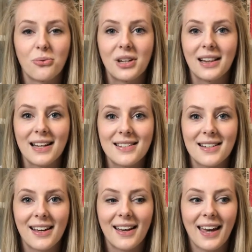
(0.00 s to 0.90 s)

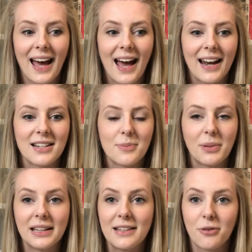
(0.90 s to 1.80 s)
realistic and
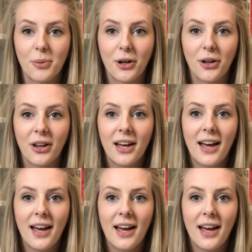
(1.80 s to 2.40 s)
believable